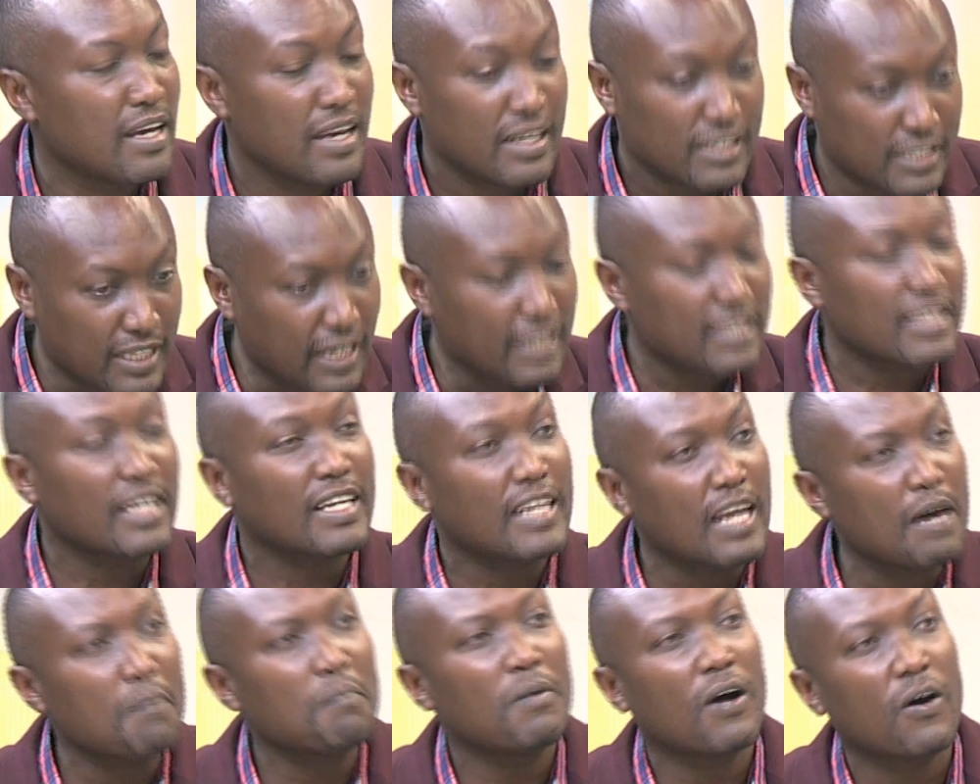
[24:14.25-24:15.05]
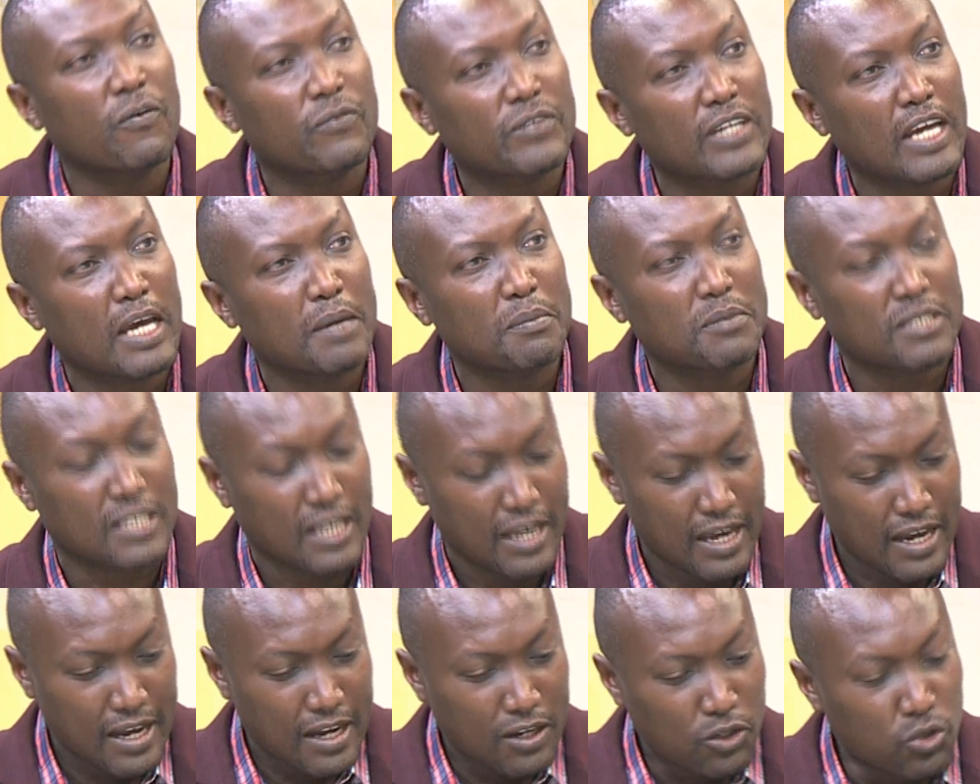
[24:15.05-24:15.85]
Check the number of times
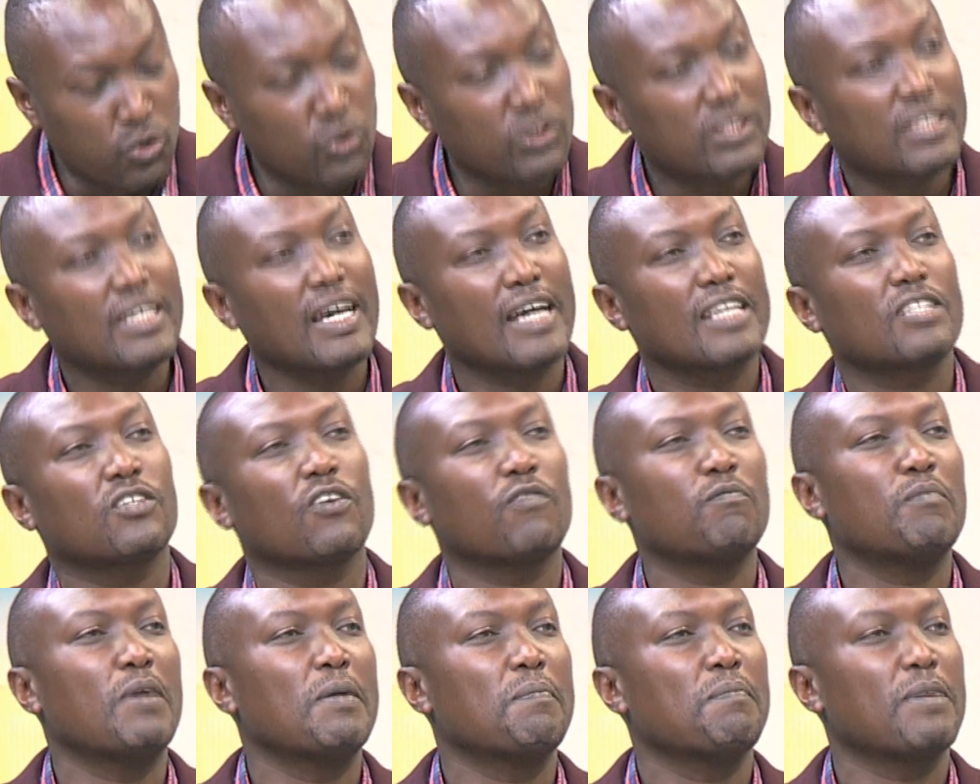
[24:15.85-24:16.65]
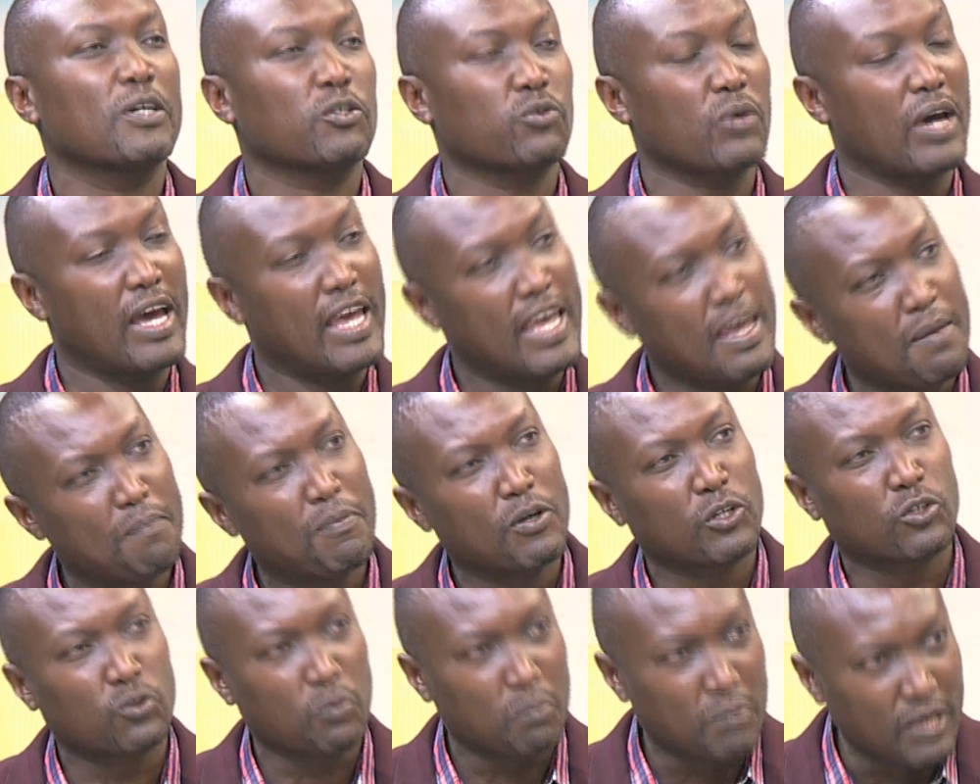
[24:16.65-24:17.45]
2/3 of members were
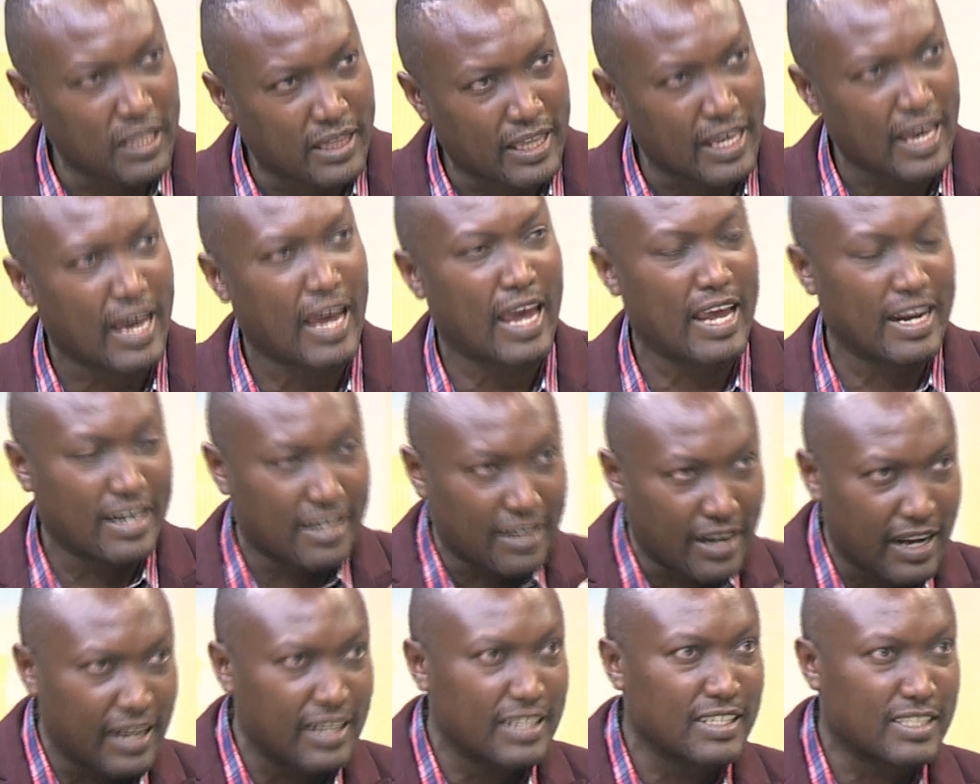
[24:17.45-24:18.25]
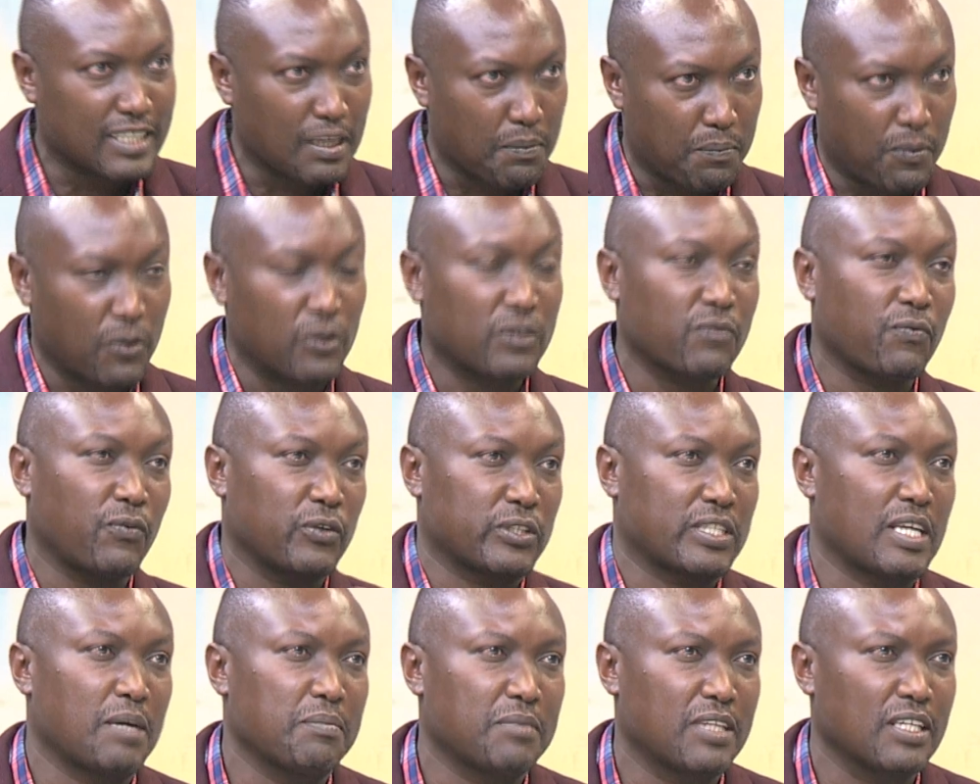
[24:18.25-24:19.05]
able to be there and rally support for
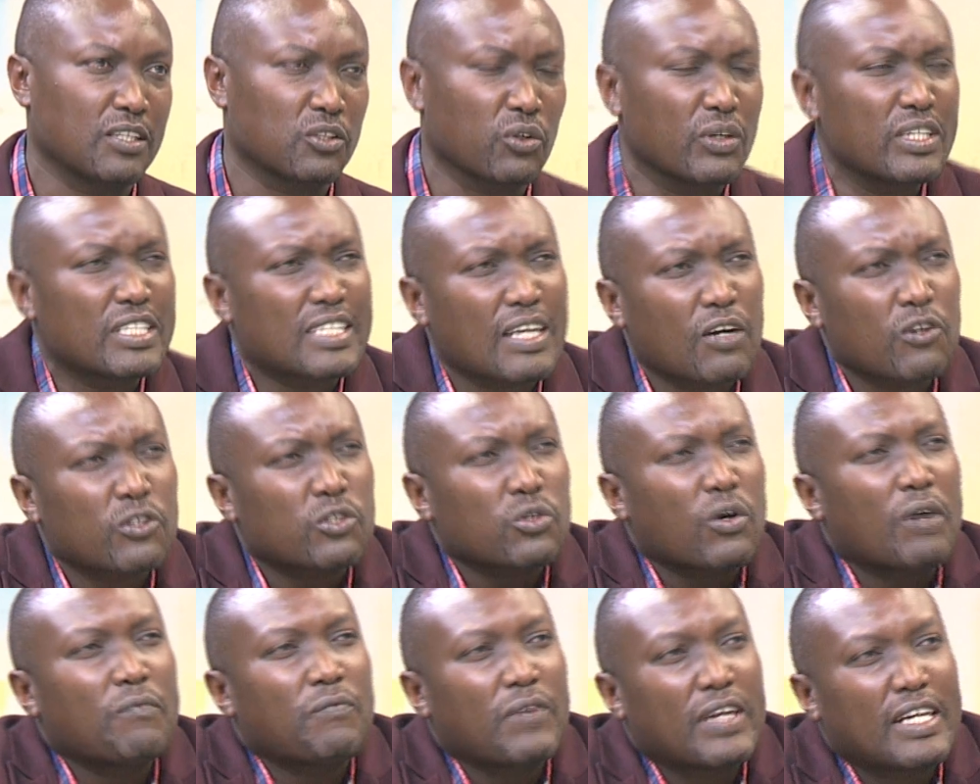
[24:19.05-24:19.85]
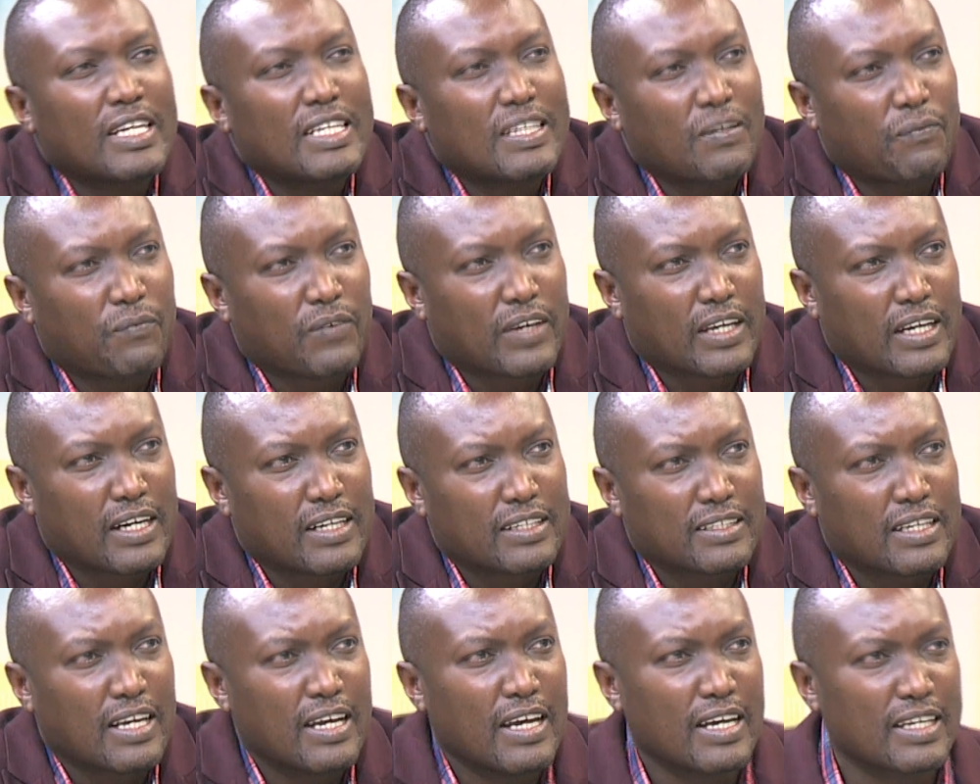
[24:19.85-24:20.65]
something. So it's also a very
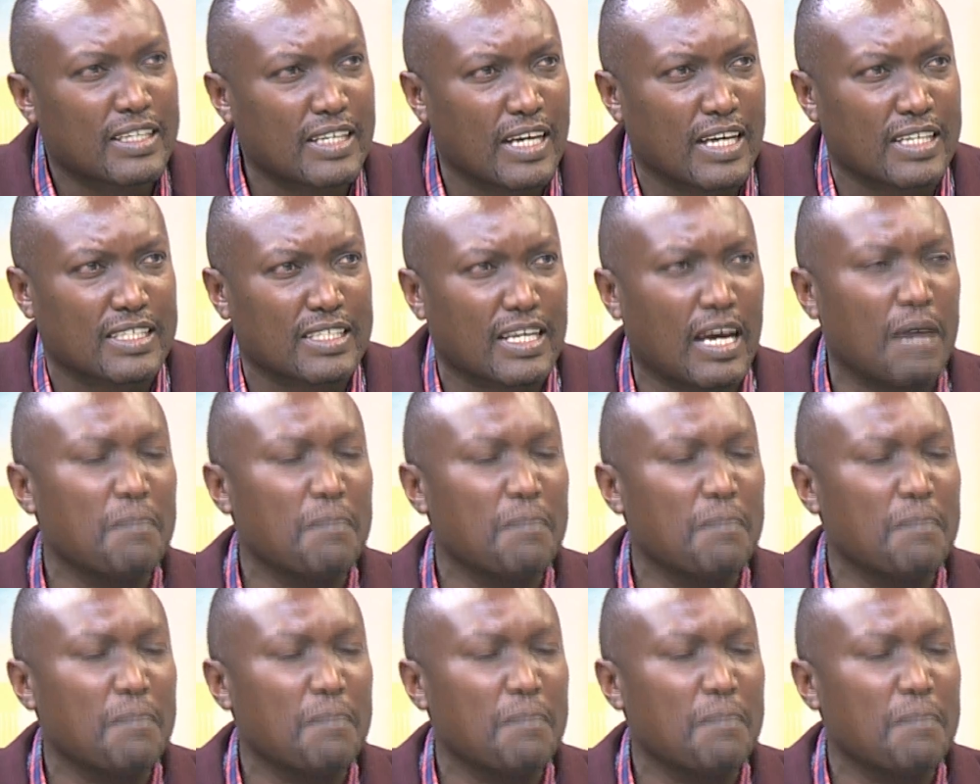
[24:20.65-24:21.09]
difficult task.